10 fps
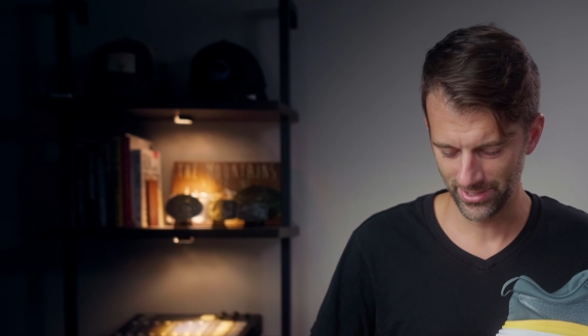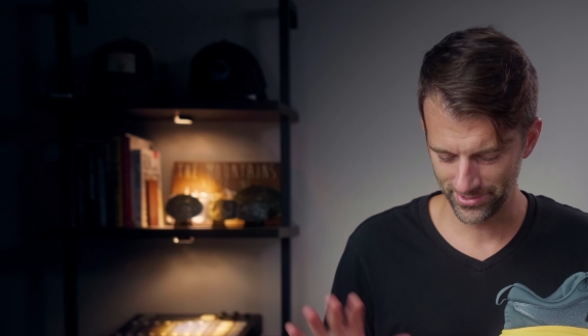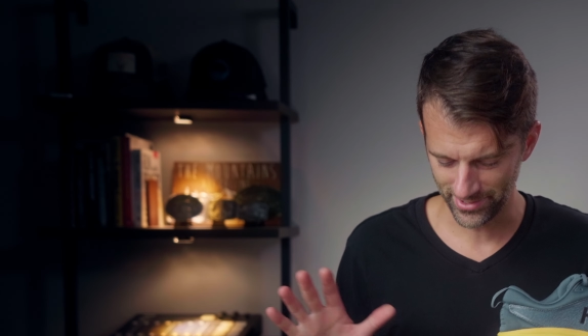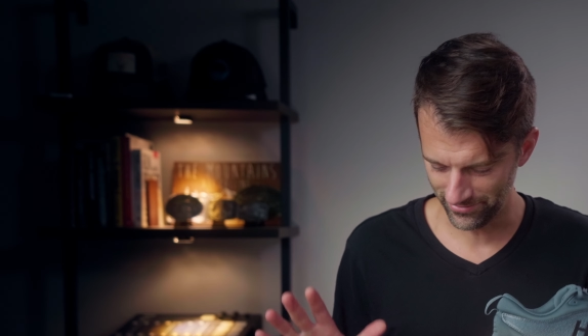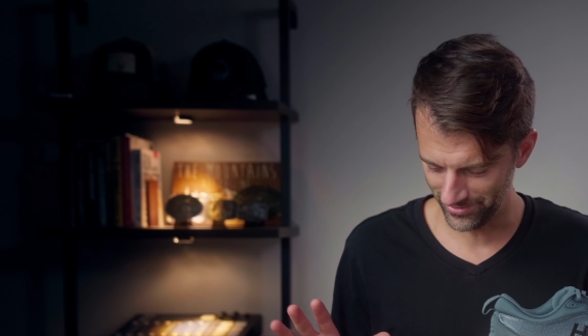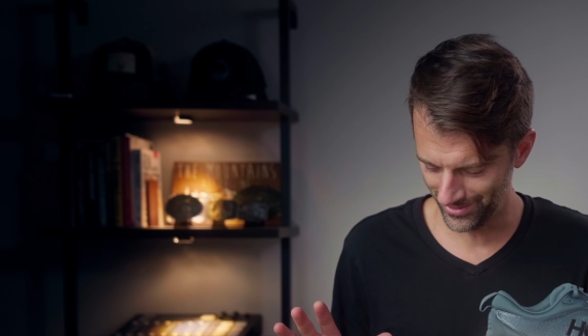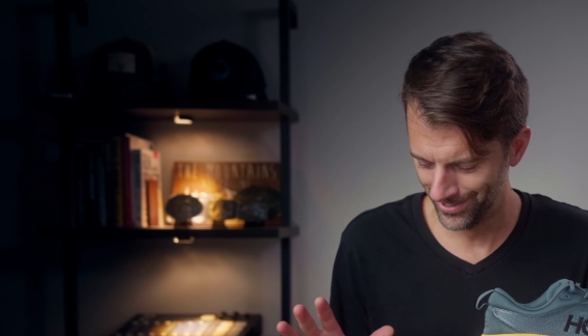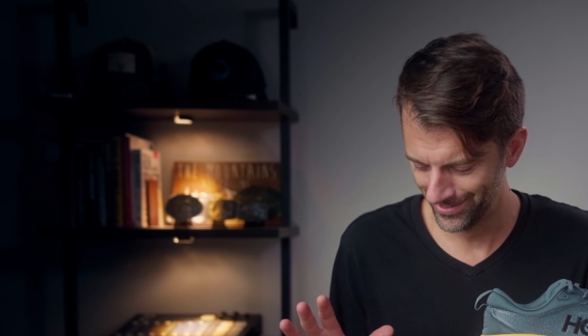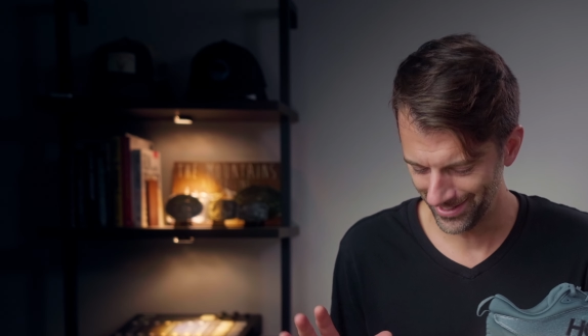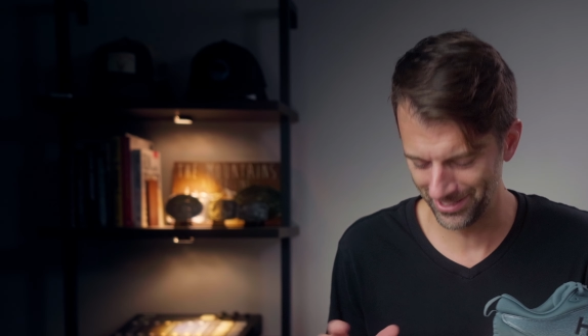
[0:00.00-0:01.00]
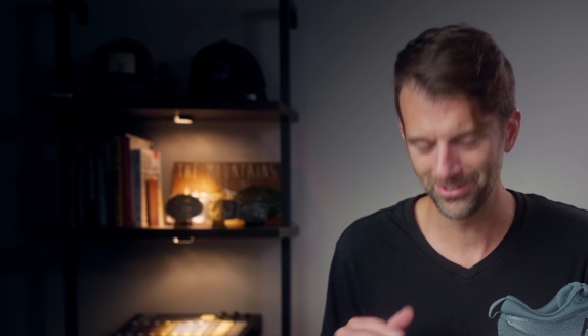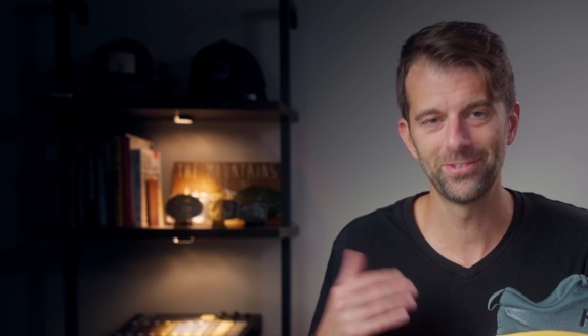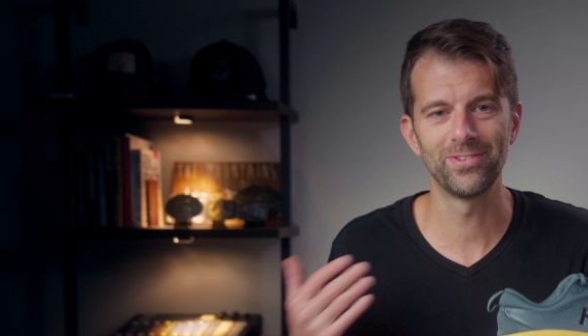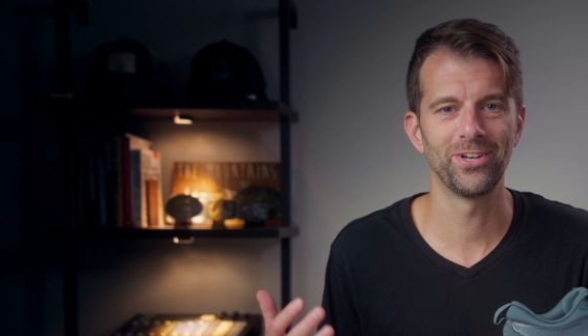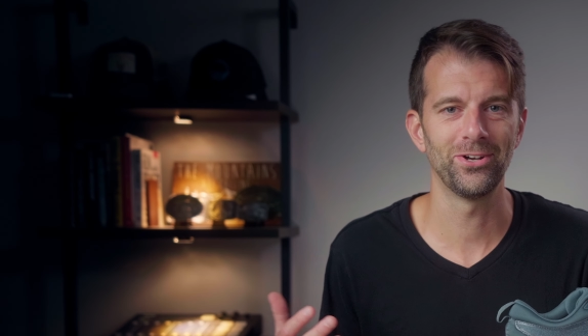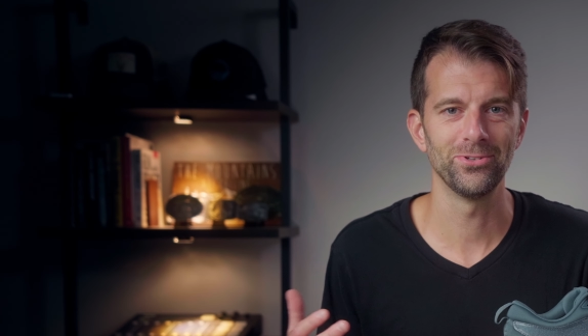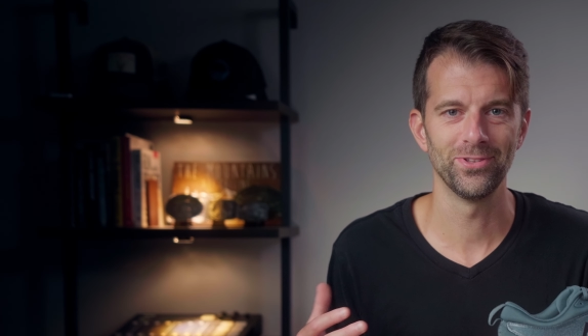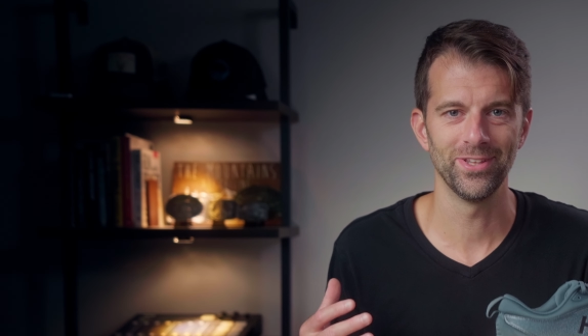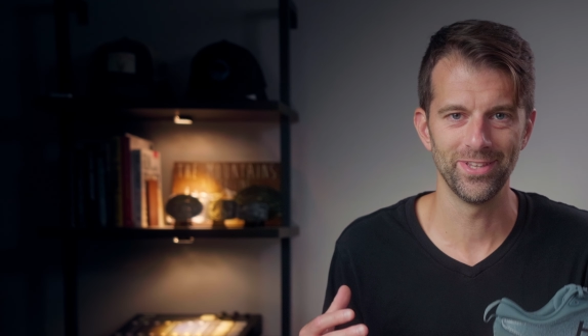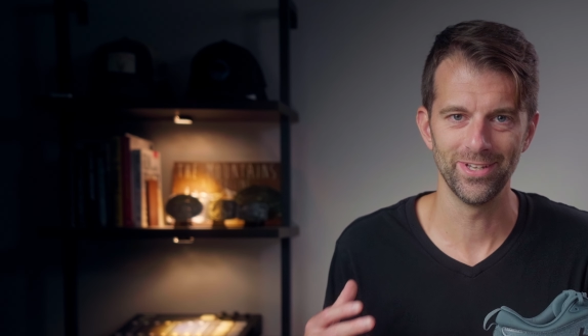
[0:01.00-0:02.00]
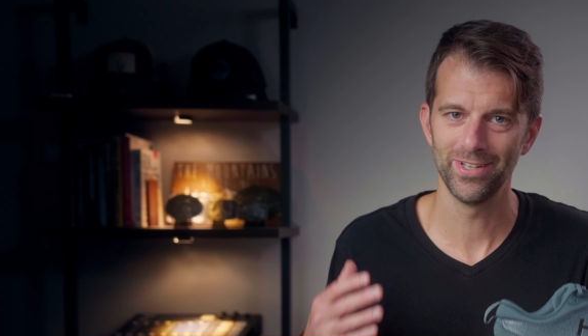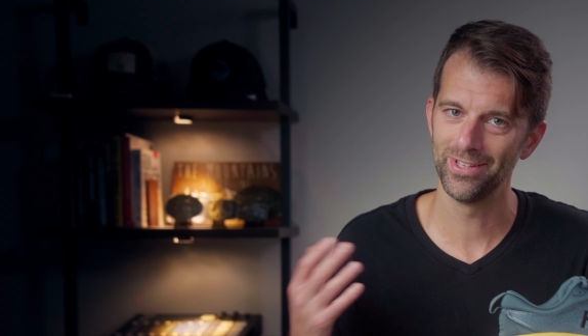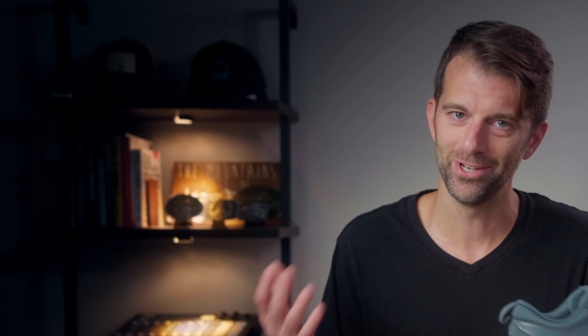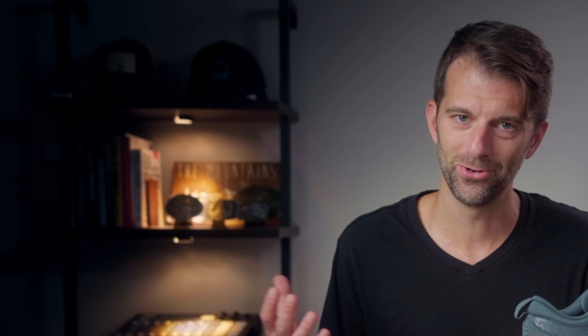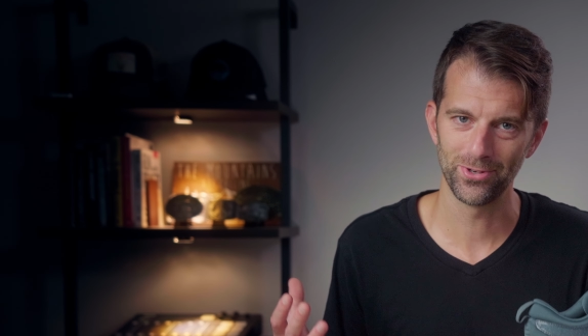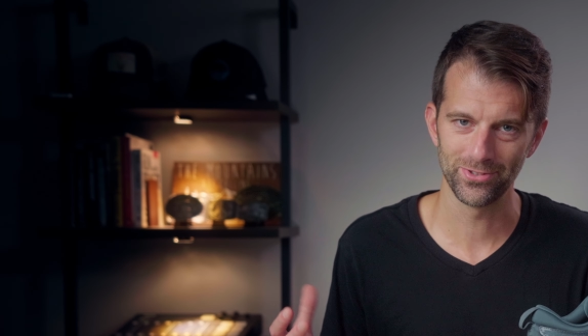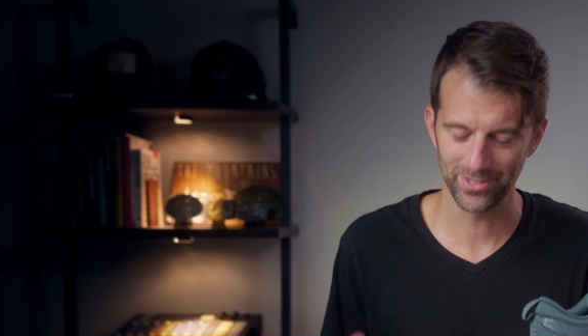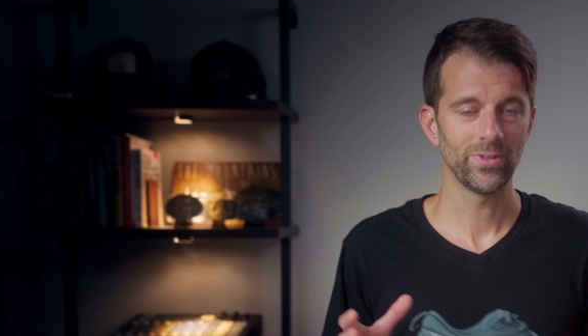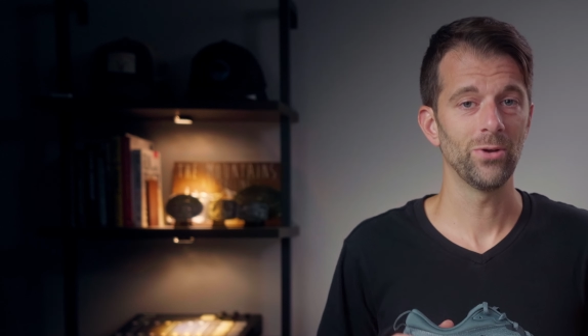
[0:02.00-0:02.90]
7, at least the color that Hoka sent.